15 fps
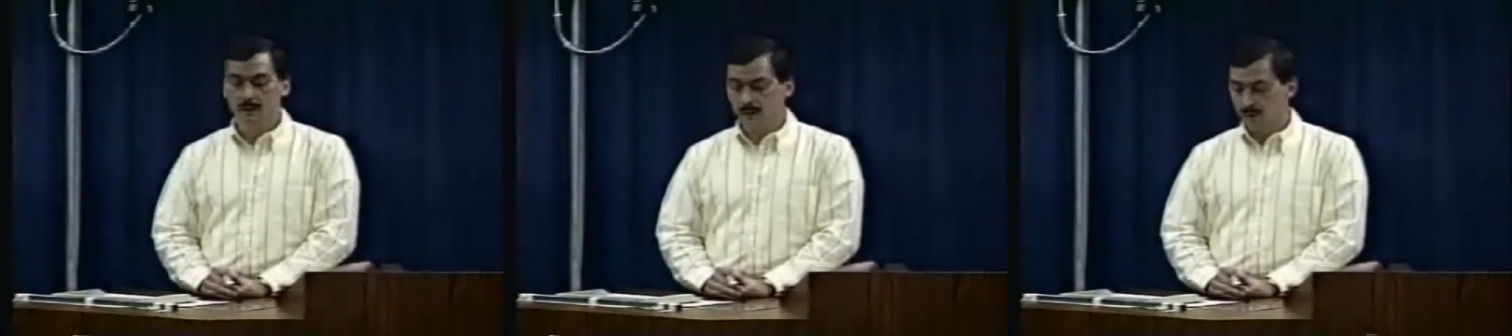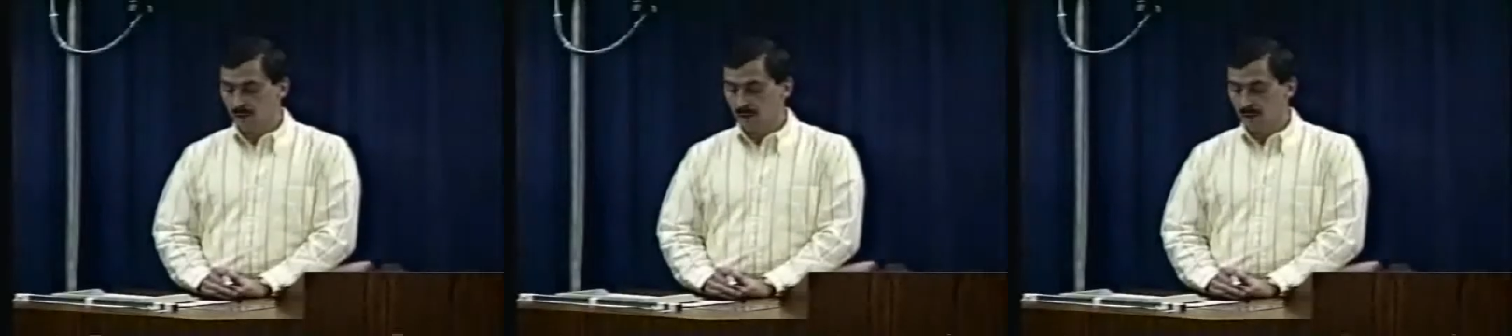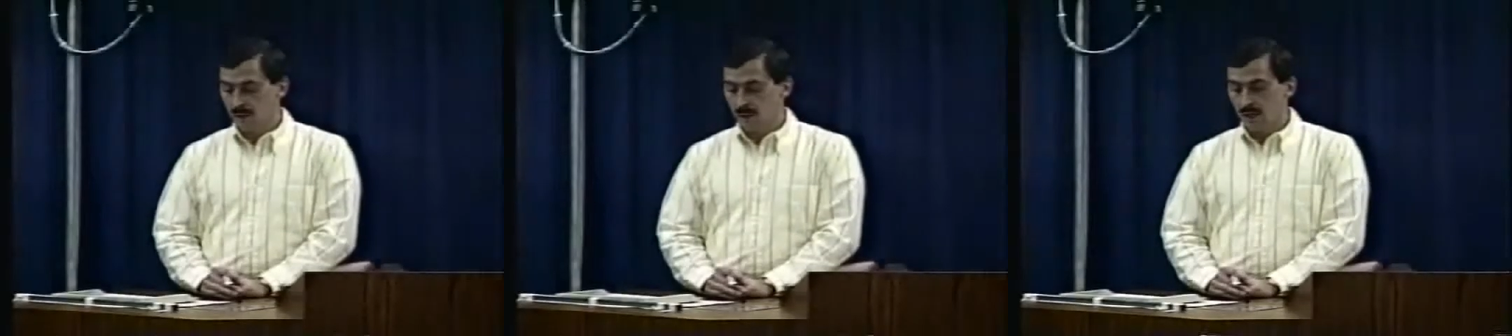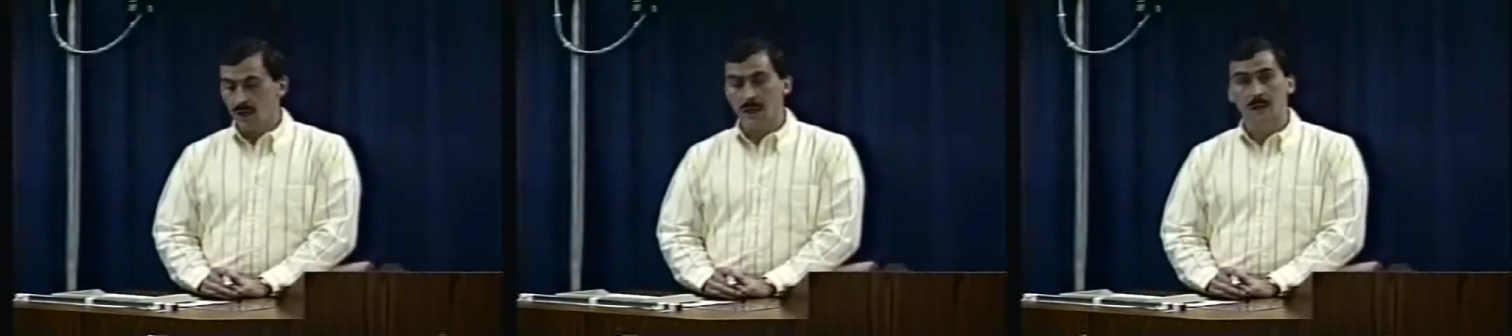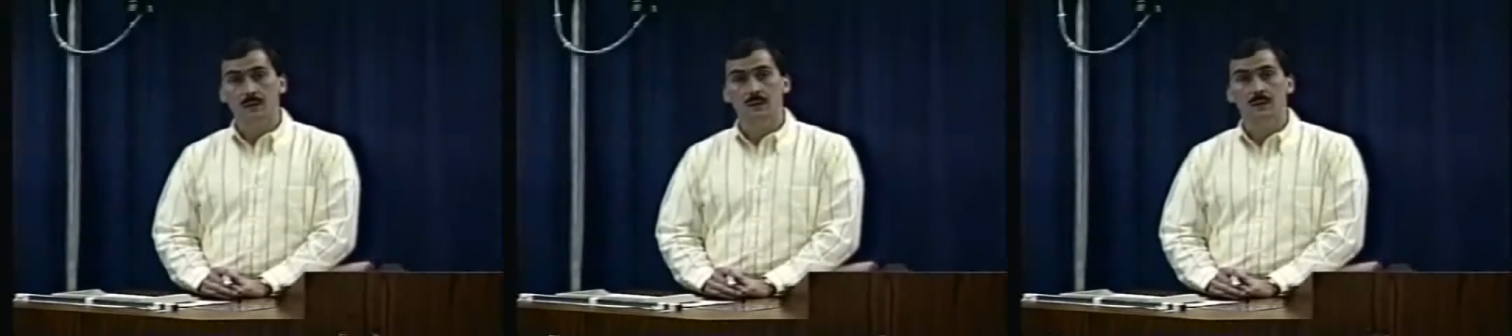hand
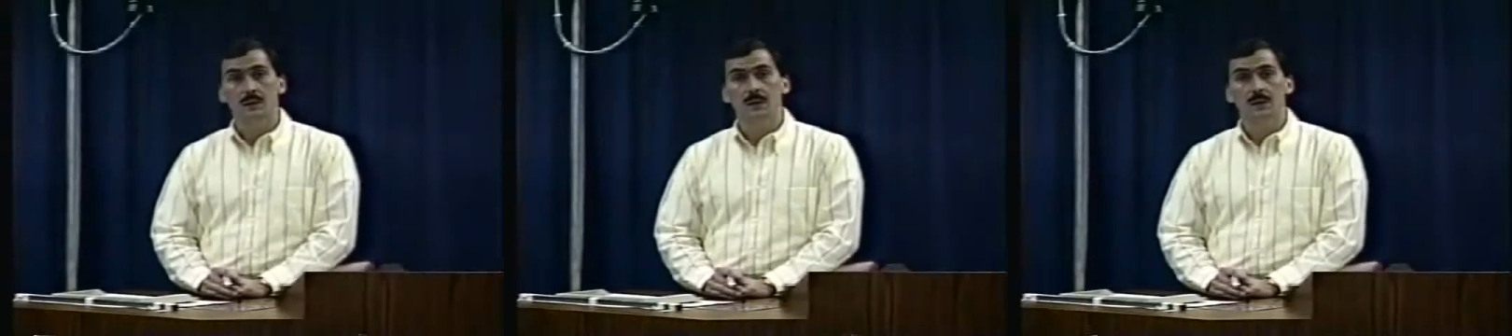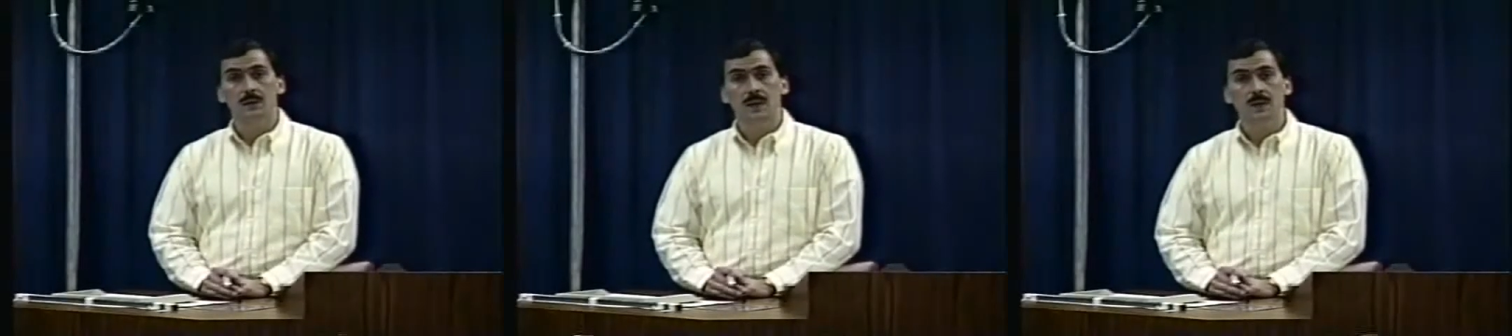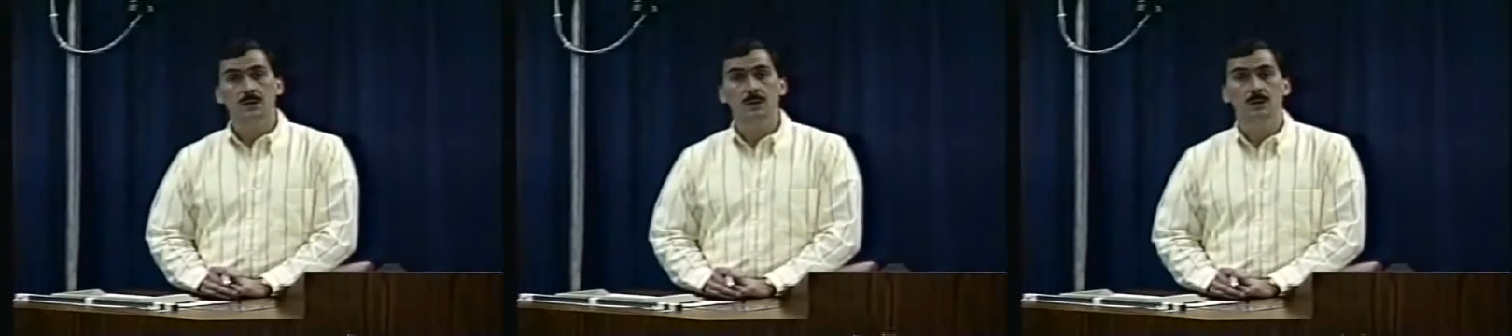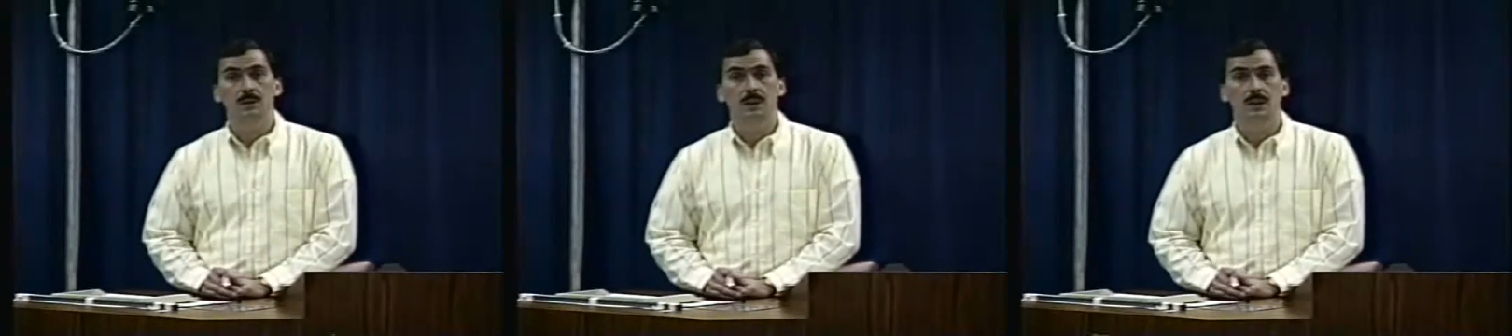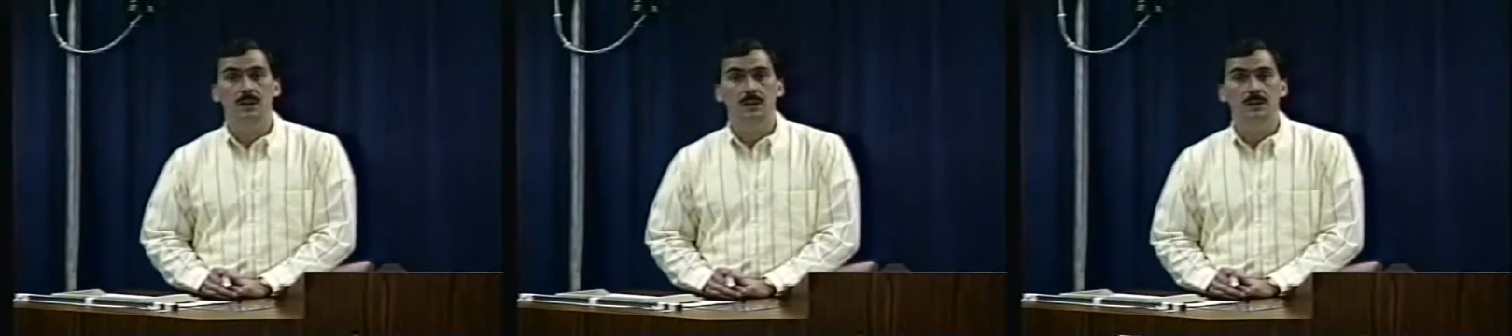and
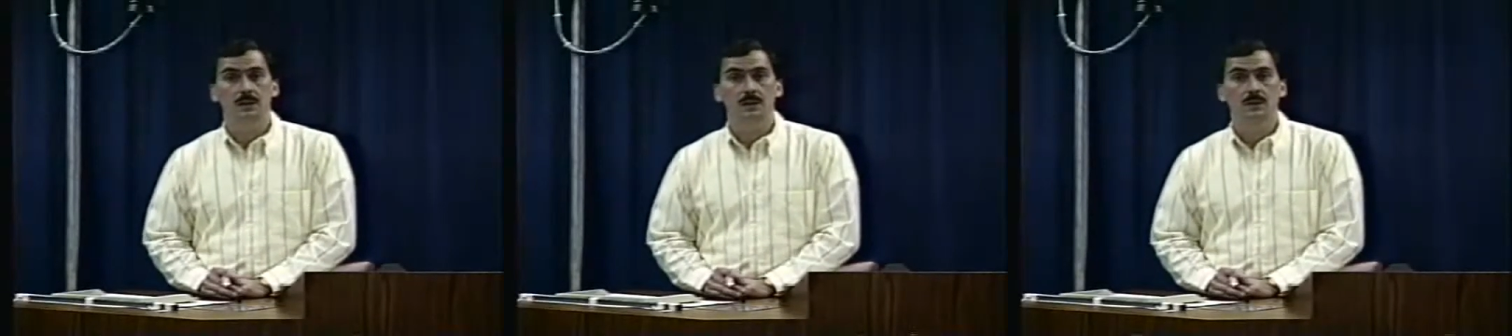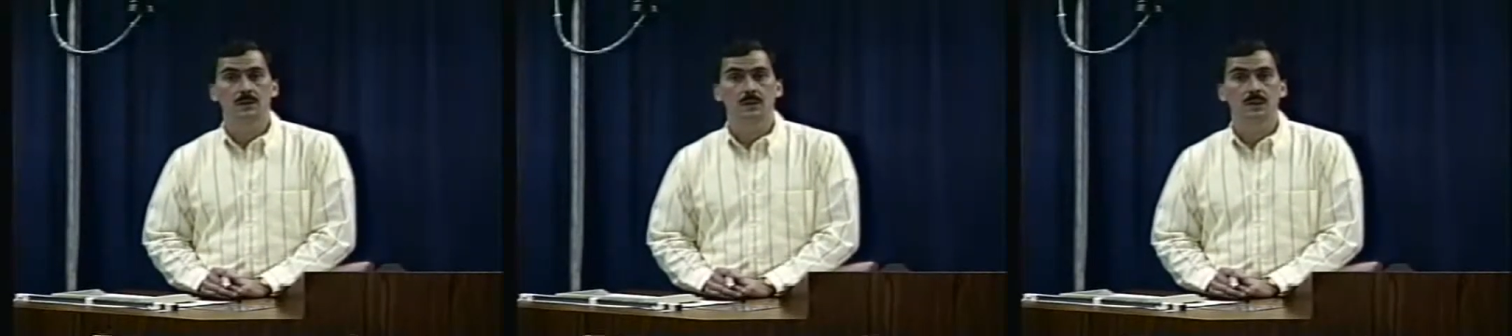natural laws,